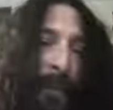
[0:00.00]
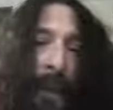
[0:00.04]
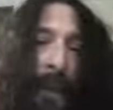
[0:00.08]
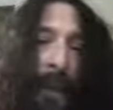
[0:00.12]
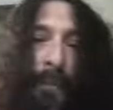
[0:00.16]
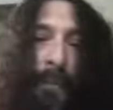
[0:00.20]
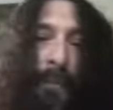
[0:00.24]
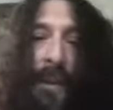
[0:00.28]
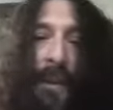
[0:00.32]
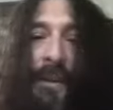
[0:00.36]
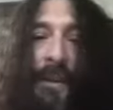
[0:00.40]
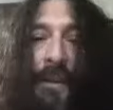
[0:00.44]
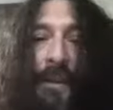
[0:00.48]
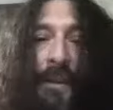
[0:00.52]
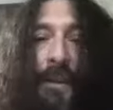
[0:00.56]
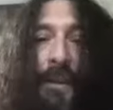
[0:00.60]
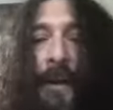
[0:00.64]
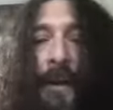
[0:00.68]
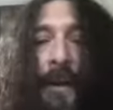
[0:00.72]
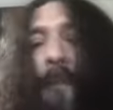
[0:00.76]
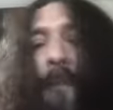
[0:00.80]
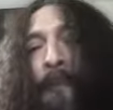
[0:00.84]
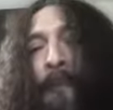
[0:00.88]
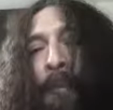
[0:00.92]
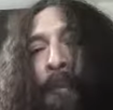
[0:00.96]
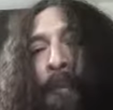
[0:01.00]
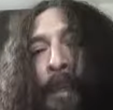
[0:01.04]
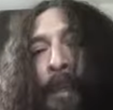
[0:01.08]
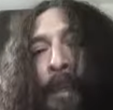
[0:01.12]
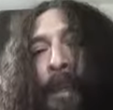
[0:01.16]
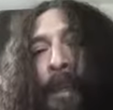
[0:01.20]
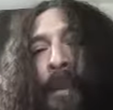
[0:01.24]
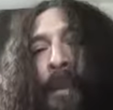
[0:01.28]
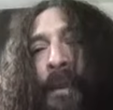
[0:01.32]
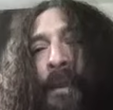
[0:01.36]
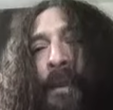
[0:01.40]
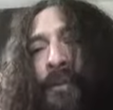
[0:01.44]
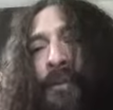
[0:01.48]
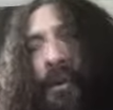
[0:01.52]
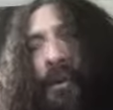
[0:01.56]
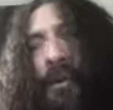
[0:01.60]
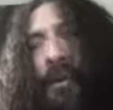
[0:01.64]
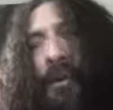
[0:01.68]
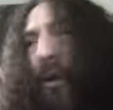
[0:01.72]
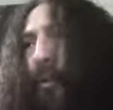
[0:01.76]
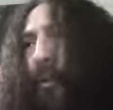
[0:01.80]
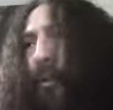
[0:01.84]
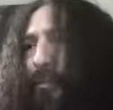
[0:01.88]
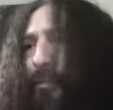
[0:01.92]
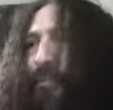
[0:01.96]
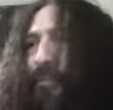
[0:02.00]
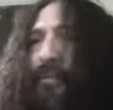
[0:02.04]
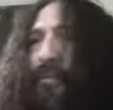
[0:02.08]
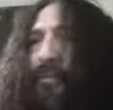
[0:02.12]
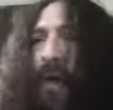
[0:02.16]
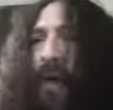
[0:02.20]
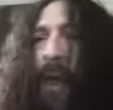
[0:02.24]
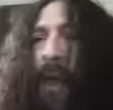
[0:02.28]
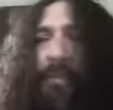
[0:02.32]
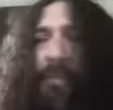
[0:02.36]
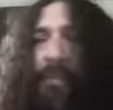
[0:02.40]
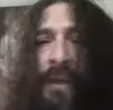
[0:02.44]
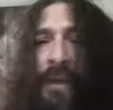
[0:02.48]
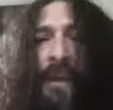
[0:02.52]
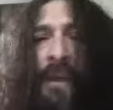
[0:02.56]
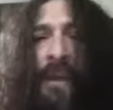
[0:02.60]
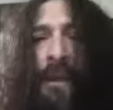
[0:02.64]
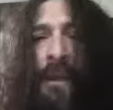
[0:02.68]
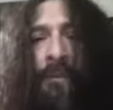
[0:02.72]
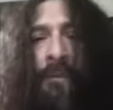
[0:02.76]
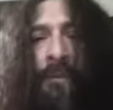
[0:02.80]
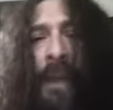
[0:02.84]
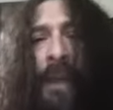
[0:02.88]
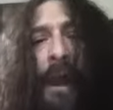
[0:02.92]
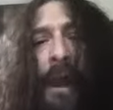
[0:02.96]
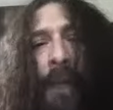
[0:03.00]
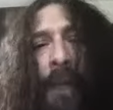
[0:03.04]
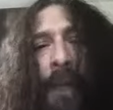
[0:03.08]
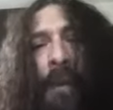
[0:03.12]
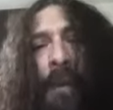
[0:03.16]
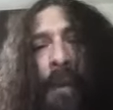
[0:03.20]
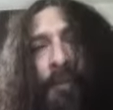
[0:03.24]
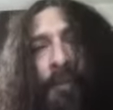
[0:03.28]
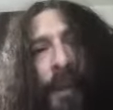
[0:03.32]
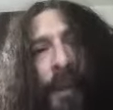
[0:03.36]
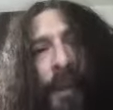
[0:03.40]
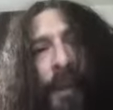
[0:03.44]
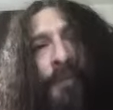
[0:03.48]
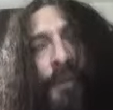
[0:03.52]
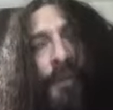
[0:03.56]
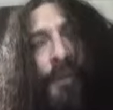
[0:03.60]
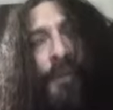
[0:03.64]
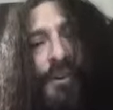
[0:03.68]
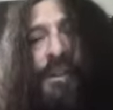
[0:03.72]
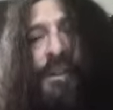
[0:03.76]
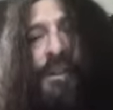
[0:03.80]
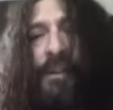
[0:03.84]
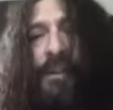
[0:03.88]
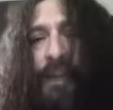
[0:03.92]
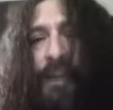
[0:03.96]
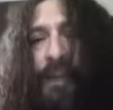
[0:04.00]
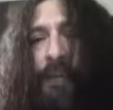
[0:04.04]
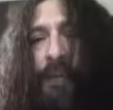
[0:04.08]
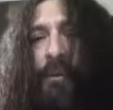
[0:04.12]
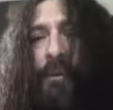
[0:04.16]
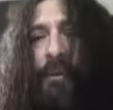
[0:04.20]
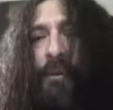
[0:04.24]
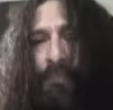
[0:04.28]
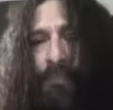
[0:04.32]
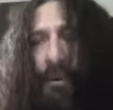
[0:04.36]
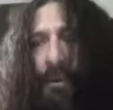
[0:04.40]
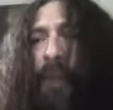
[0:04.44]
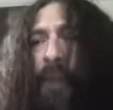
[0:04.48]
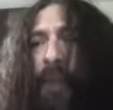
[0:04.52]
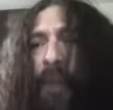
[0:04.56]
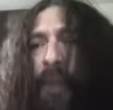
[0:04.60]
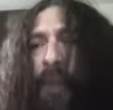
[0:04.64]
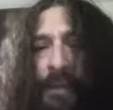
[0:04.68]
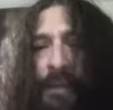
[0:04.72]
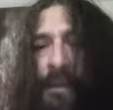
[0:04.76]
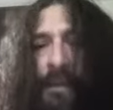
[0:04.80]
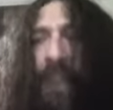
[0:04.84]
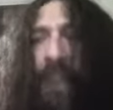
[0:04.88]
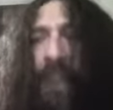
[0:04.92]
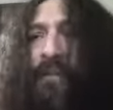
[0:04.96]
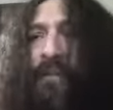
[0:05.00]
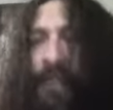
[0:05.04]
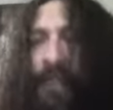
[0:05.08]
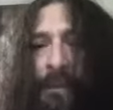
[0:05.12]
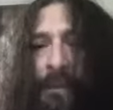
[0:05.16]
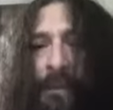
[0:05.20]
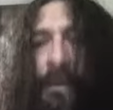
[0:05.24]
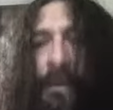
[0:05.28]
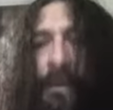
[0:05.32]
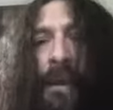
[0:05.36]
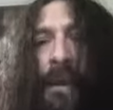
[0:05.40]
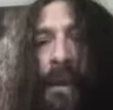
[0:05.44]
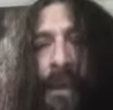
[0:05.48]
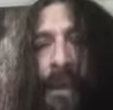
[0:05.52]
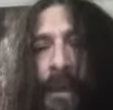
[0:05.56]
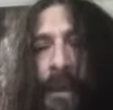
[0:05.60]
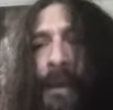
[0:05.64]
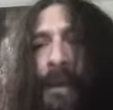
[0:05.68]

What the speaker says: opinion. So I'm thinking, yeah, my first CD would probably definitely be